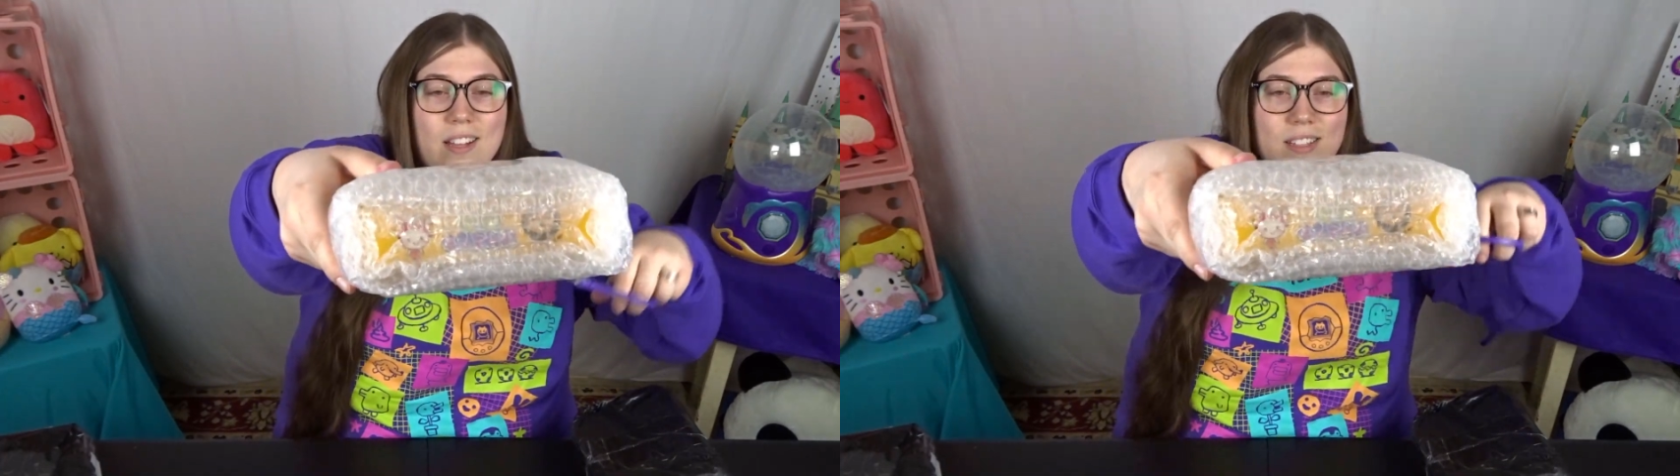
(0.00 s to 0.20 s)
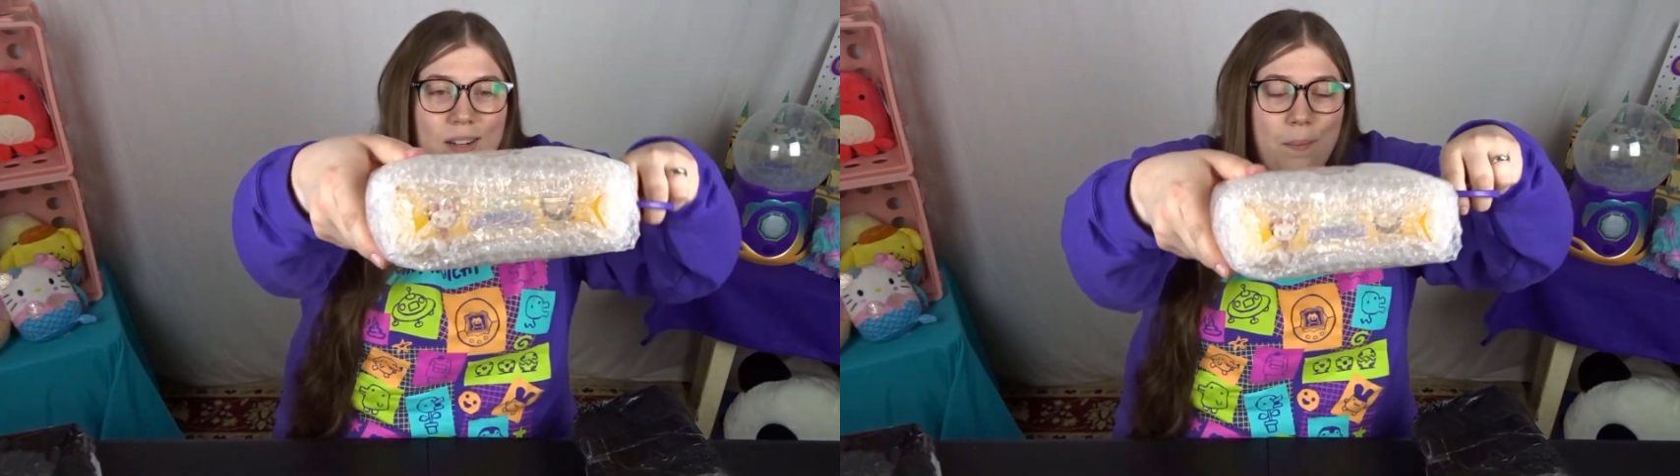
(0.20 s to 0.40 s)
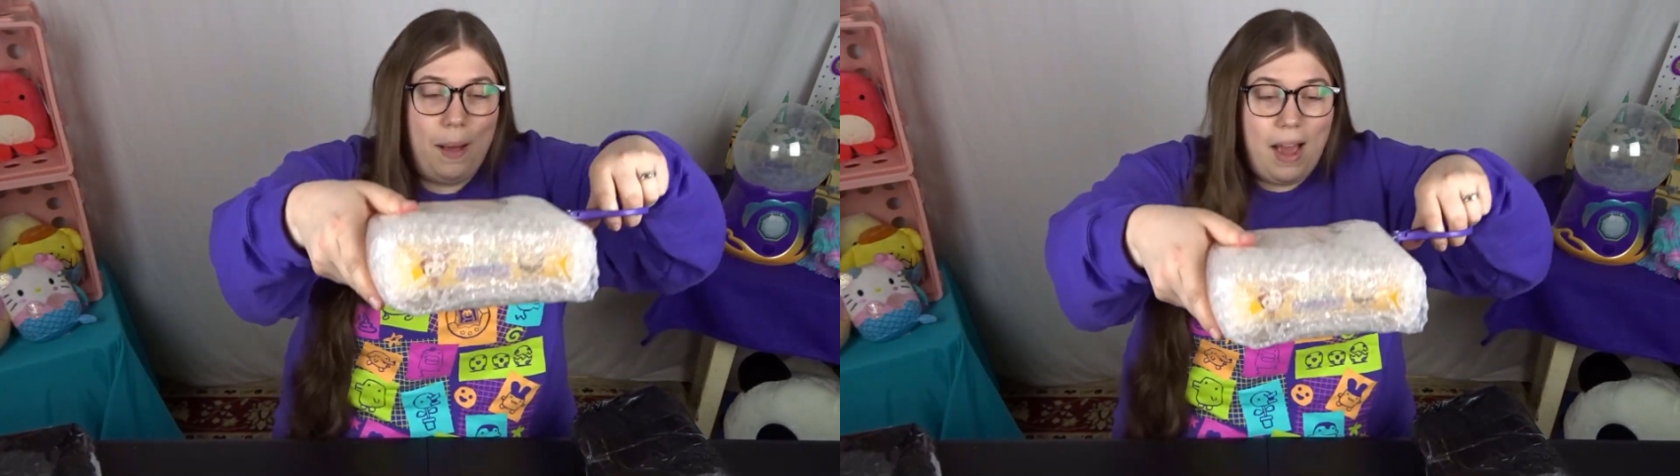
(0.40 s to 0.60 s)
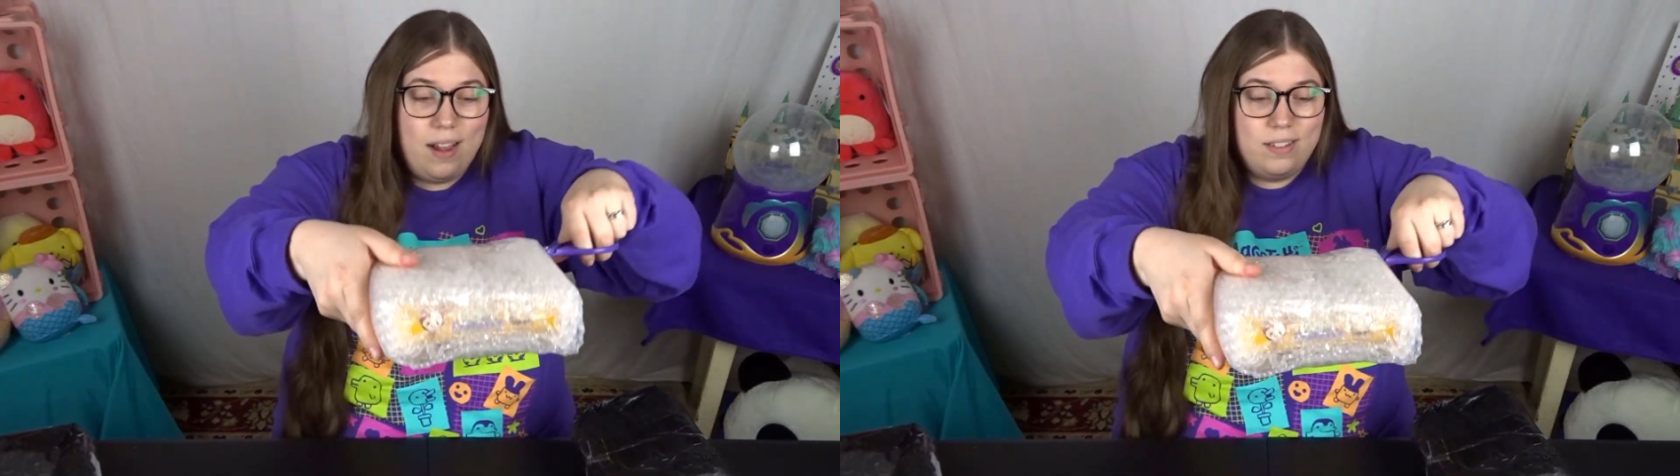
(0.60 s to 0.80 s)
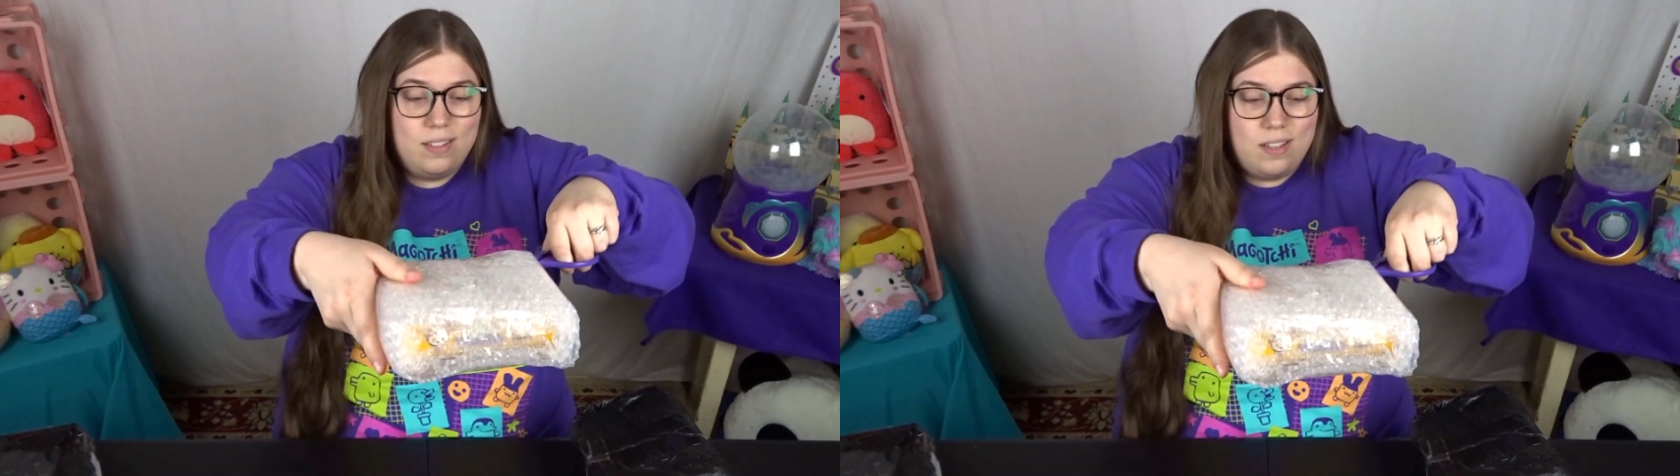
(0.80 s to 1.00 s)
it's in a
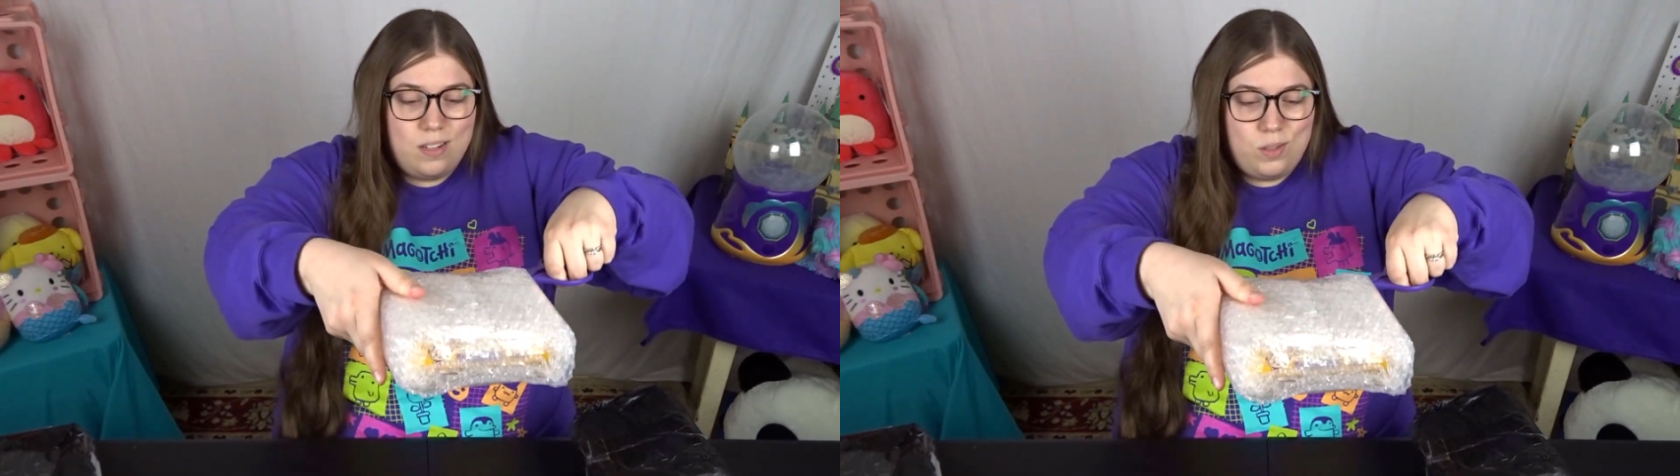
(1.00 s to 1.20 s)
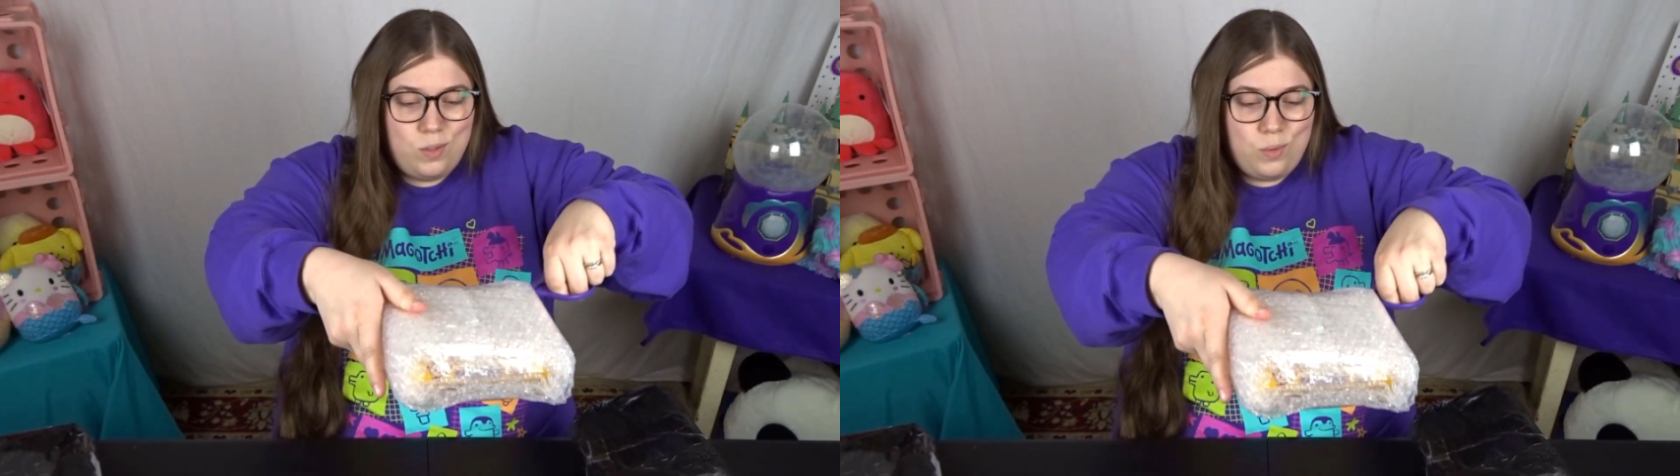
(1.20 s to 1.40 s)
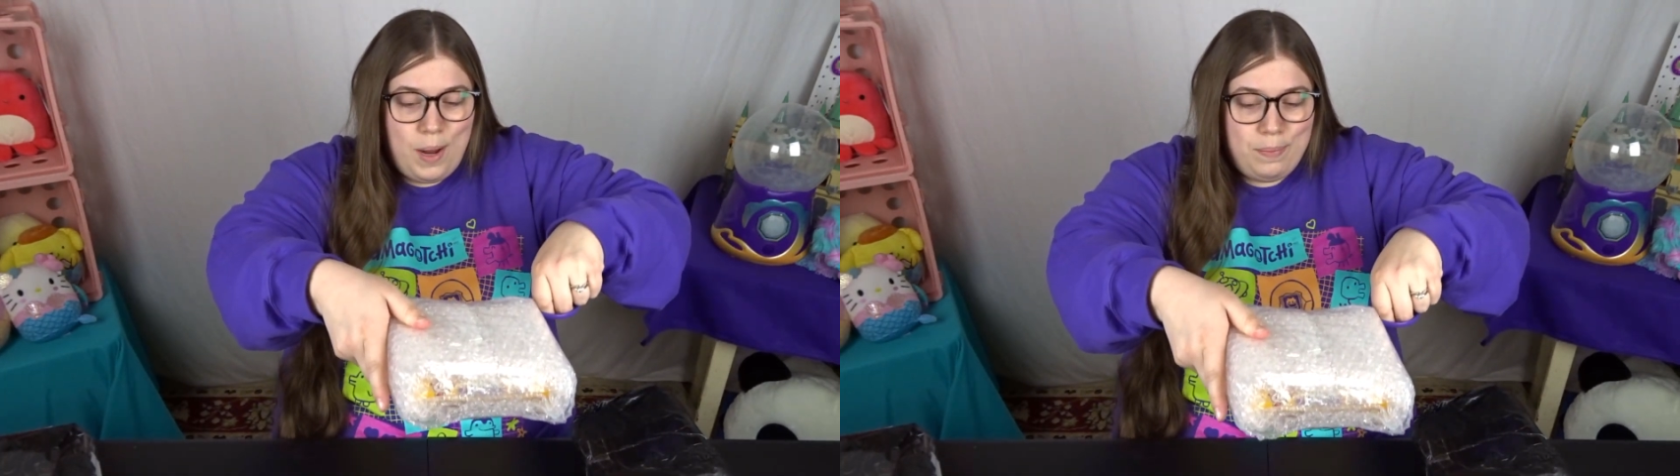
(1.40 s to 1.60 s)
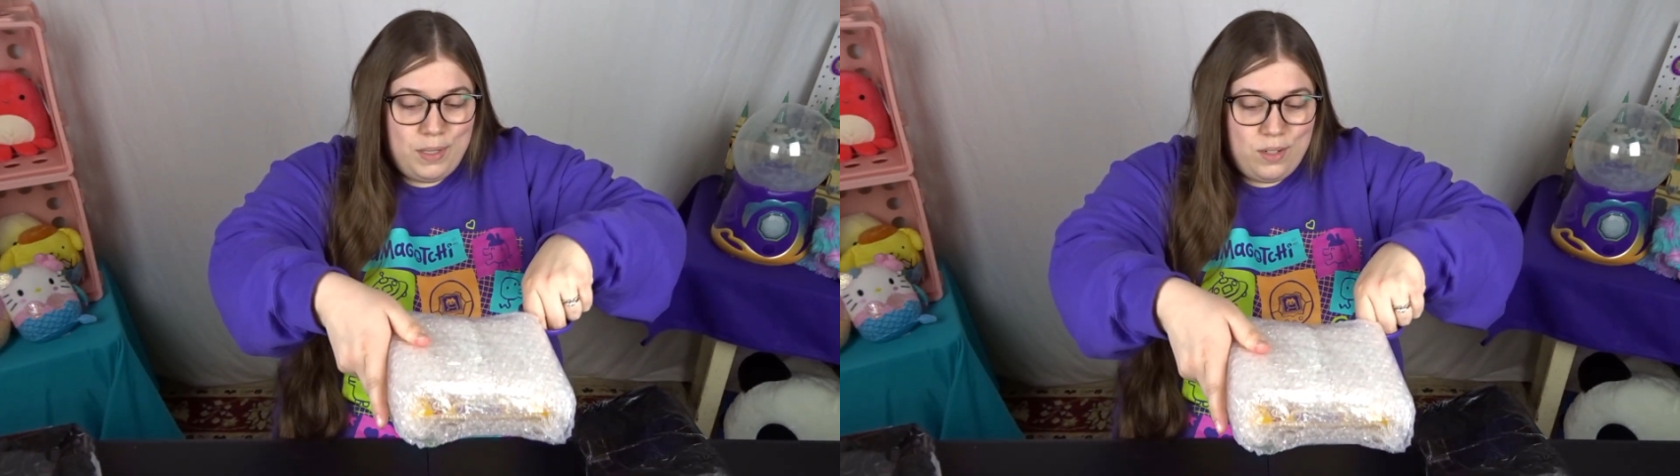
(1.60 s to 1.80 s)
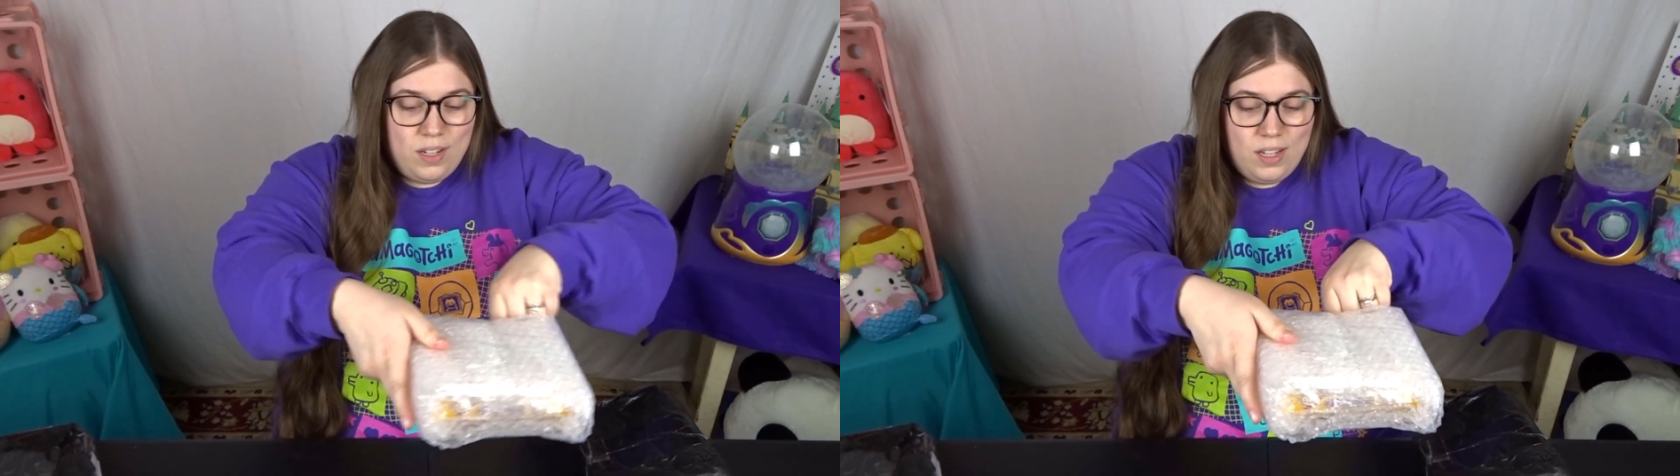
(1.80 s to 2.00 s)
box and it's wrapped
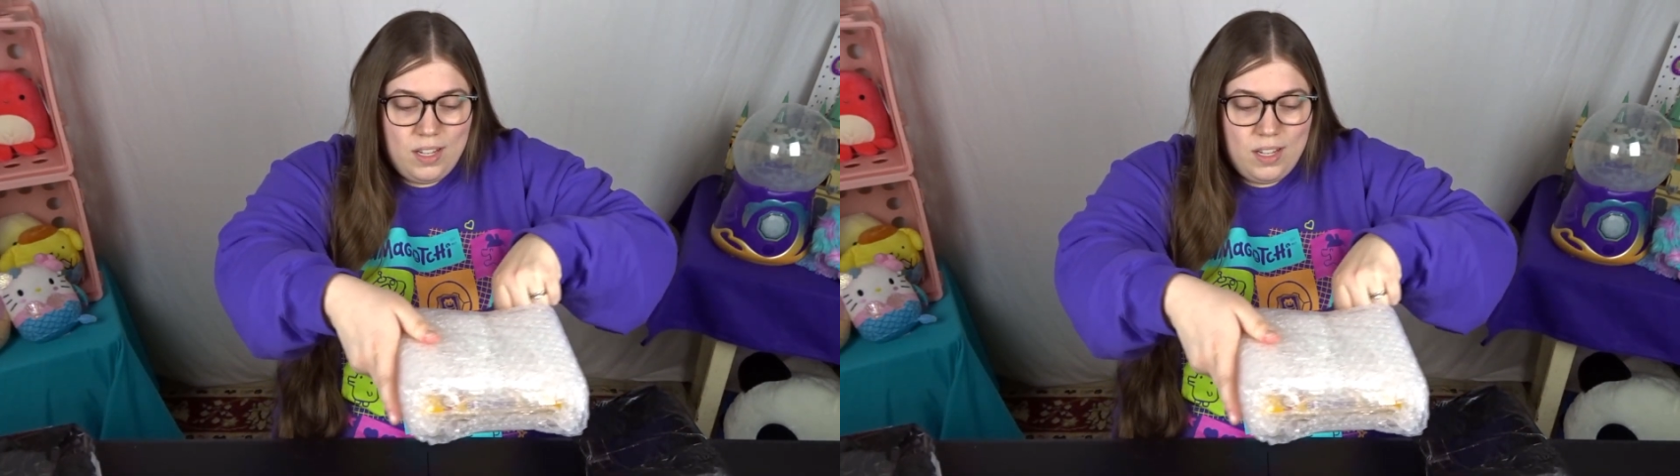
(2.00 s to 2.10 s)
in